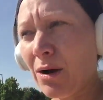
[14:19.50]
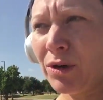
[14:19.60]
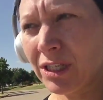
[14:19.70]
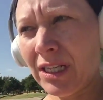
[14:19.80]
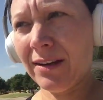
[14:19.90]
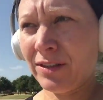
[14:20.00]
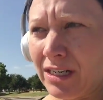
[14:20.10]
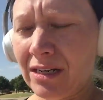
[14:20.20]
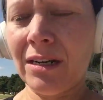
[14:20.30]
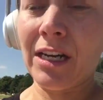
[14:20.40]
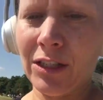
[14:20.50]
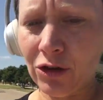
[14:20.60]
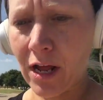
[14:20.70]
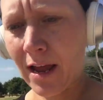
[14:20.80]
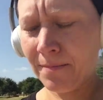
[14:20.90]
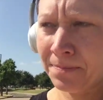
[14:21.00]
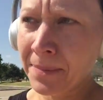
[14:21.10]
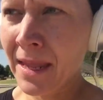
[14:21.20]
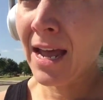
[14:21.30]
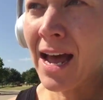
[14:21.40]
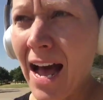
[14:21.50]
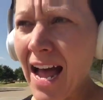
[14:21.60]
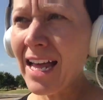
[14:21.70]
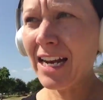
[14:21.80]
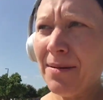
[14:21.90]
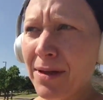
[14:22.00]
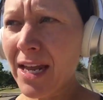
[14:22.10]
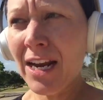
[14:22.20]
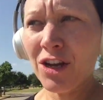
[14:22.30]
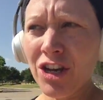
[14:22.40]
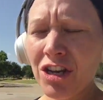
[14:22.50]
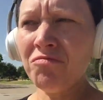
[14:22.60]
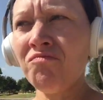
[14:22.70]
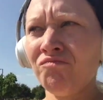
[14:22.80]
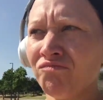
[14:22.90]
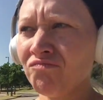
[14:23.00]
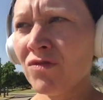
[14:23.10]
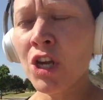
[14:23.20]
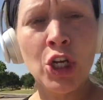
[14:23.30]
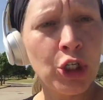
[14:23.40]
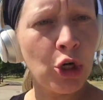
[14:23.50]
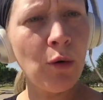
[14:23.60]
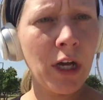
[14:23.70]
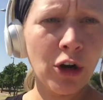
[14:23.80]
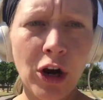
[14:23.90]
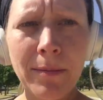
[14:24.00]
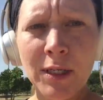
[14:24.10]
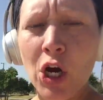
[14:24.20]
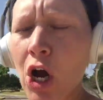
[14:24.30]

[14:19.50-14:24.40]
I wasn't lifting yesterday, I ended up getting a good 200 grams of